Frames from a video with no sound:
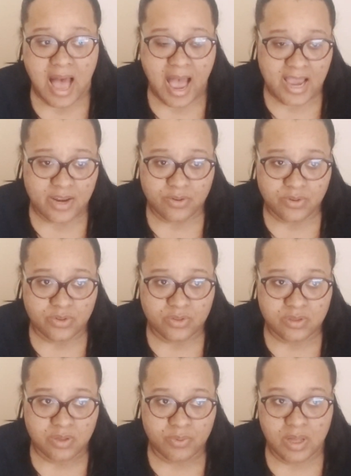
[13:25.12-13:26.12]

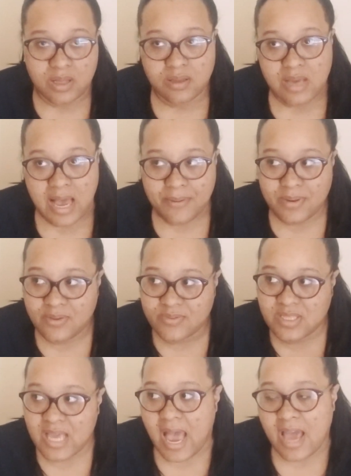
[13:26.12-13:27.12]
idols. Well, I won't even
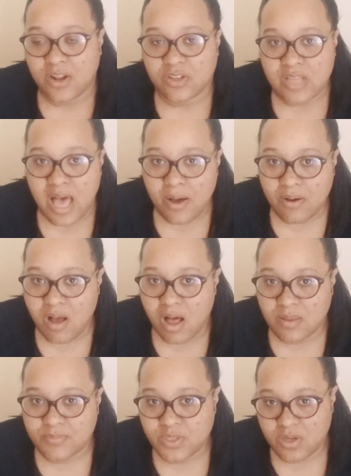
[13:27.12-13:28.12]
say idols. I'll
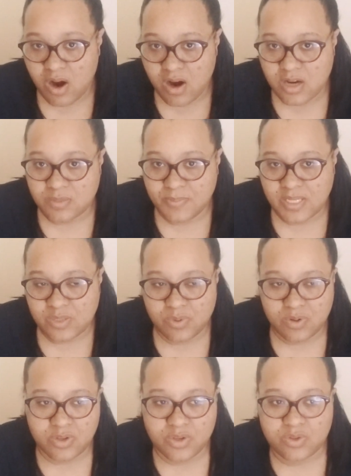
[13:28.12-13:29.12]
call them stars, because we
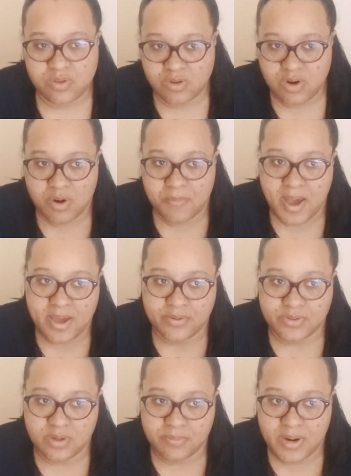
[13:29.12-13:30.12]
don't use the term
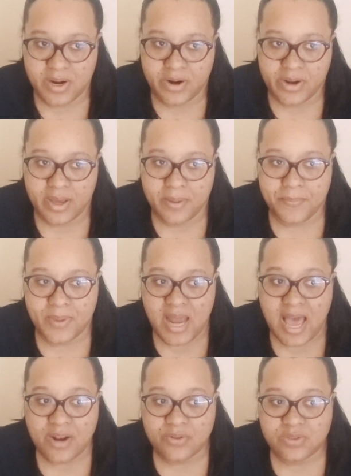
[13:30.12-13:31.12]
idols in America. But
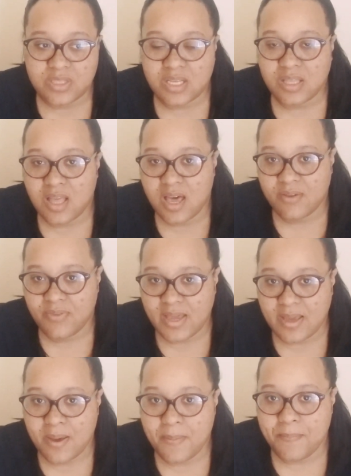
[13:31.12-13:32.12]
I don't see a lot of
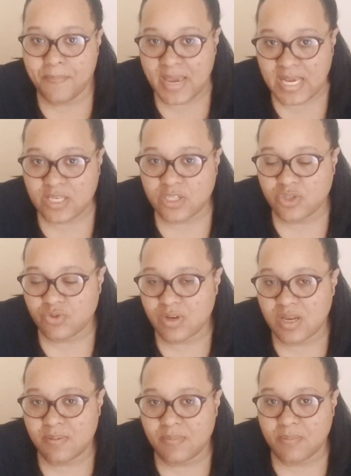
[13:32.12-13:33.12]
like
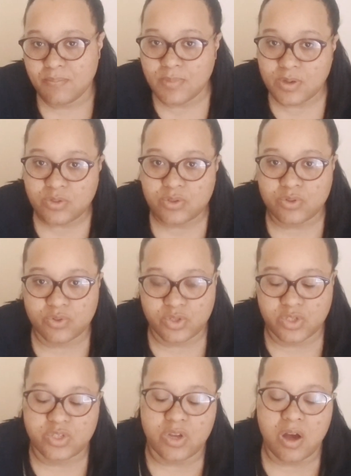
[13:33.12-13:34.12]
mainstream musical
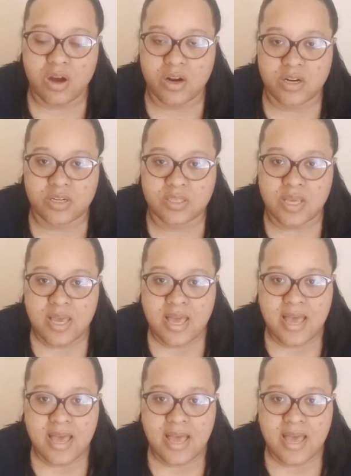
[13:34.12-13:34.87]
stars,